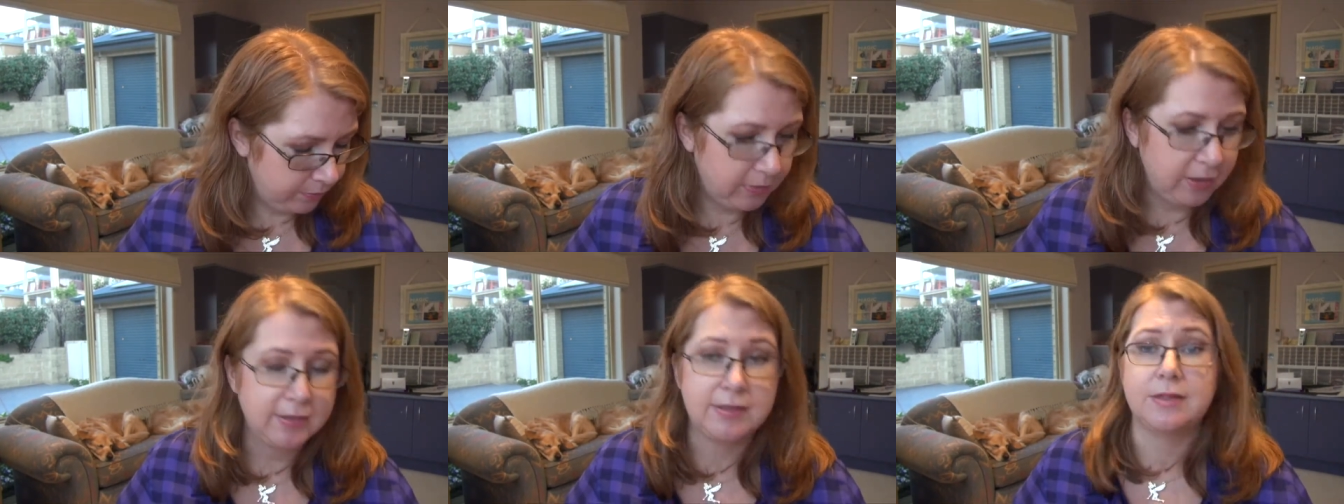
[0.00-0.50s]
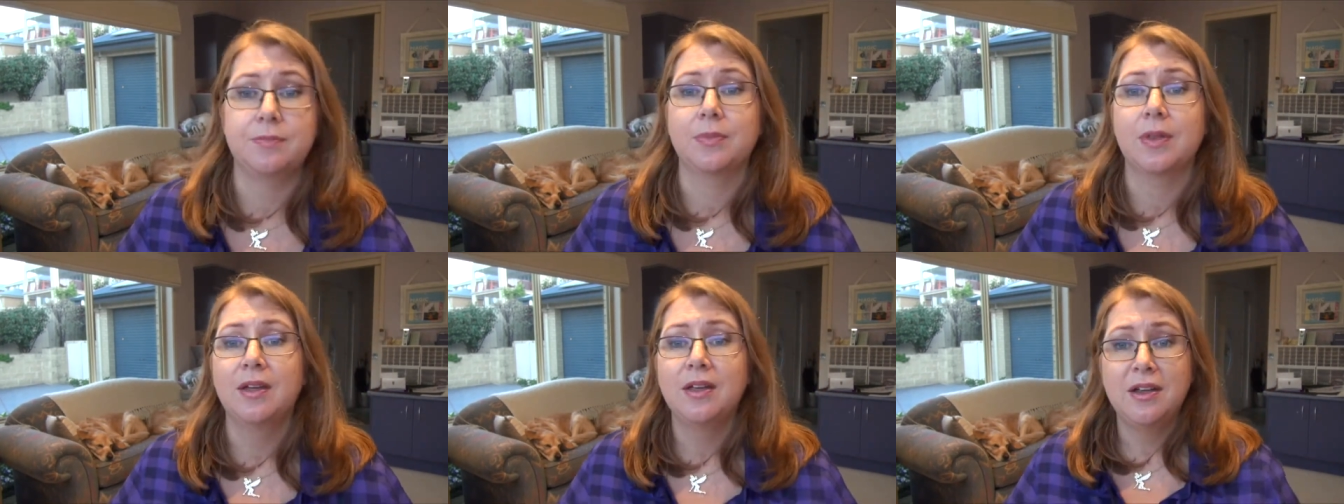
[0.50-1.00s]
Yes.
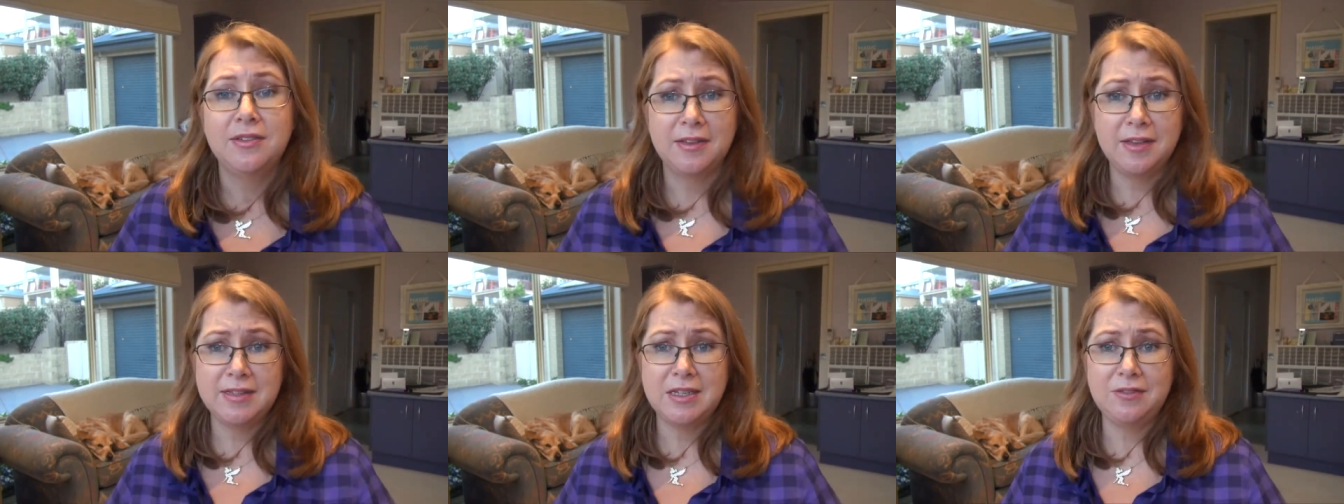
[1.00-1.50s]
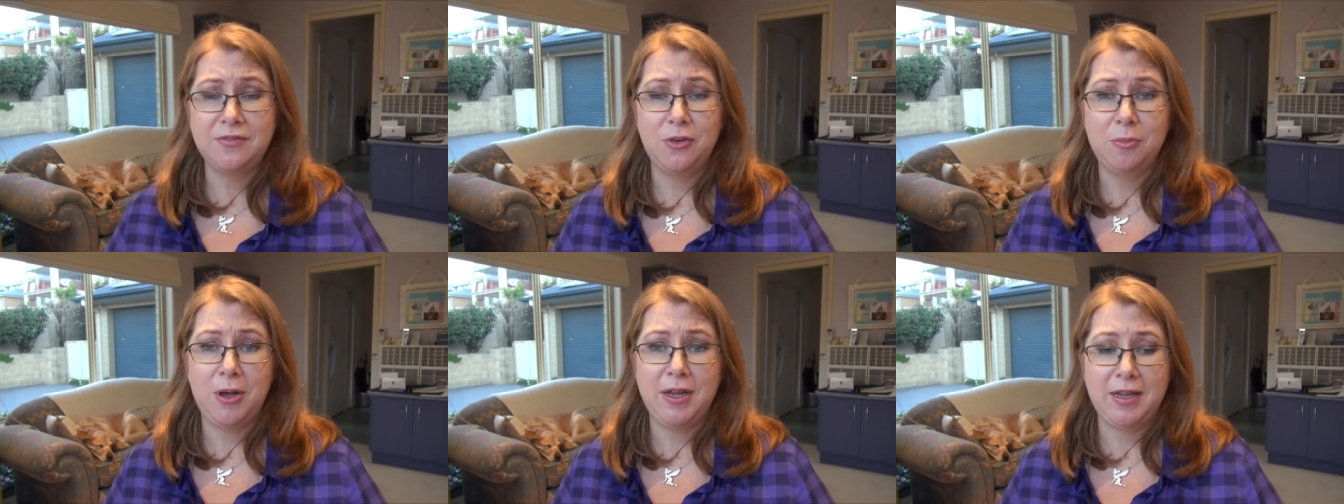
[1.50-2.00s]
So that's it for
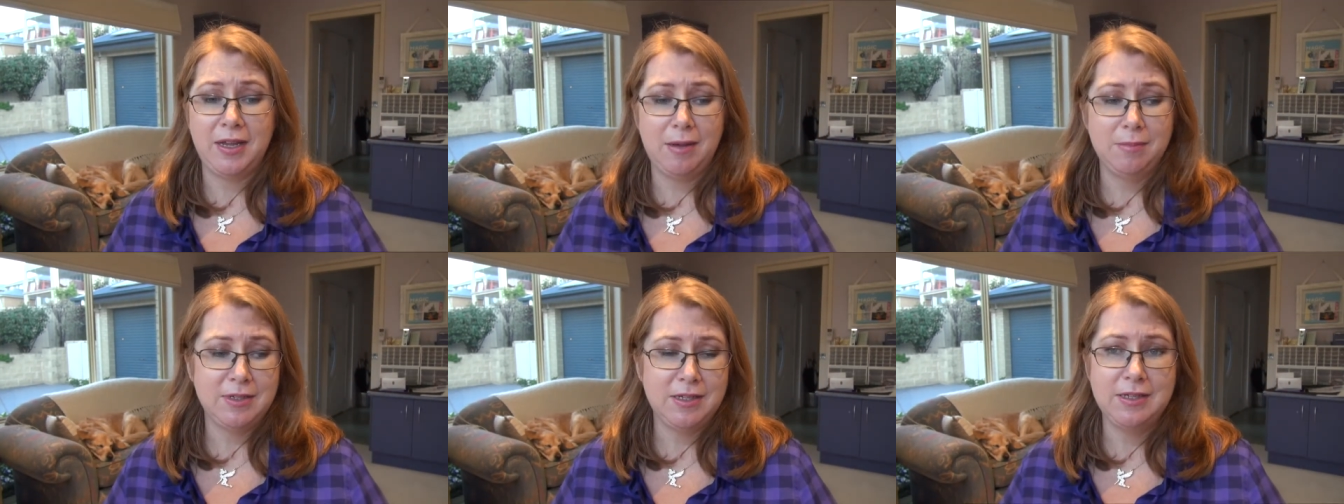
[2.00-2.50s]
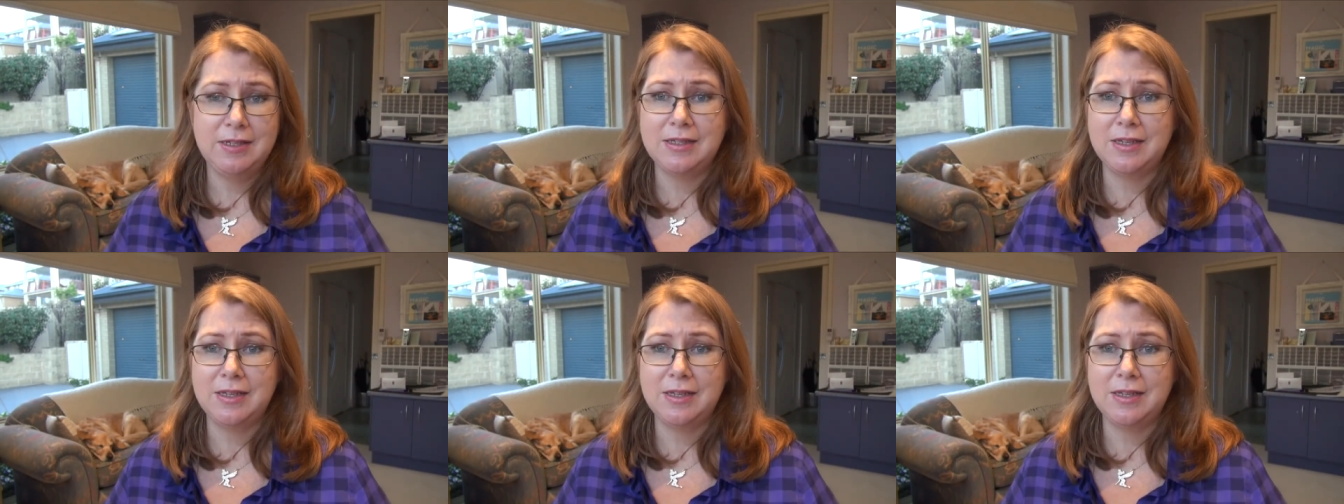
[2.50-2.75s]
my empties.